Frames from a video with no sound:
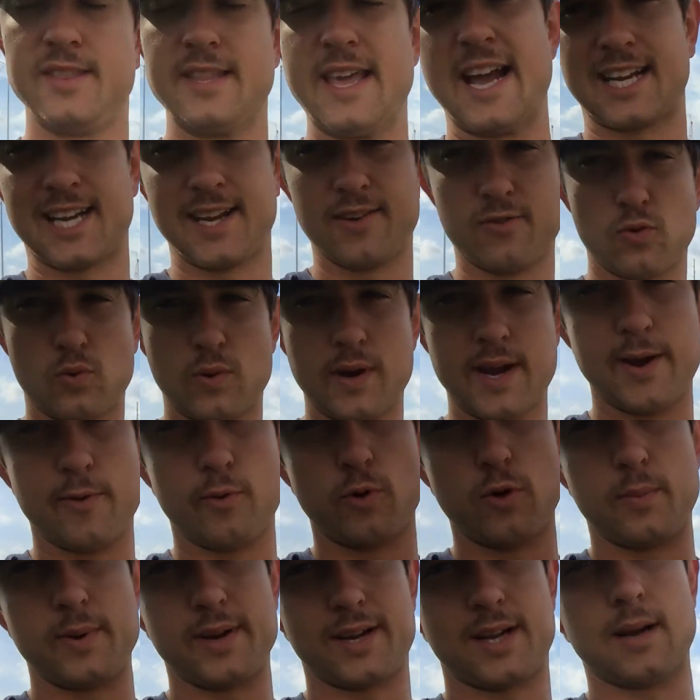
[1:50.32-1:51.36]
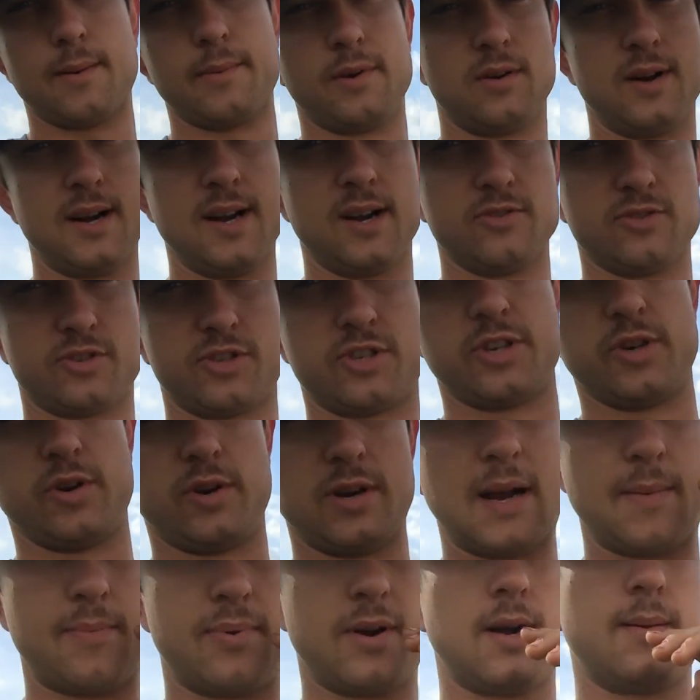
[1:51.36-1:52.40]
and that giveaway will be coming around
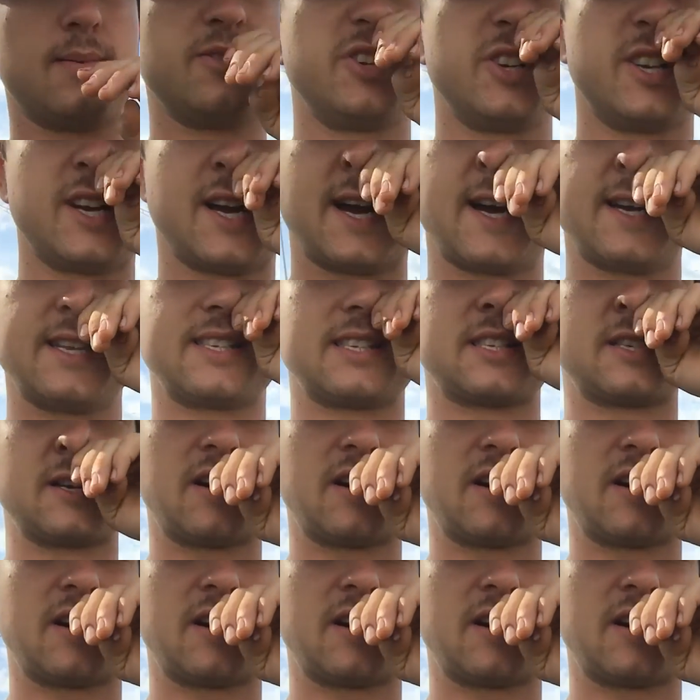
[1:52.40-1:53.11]
soon. I promise you guys.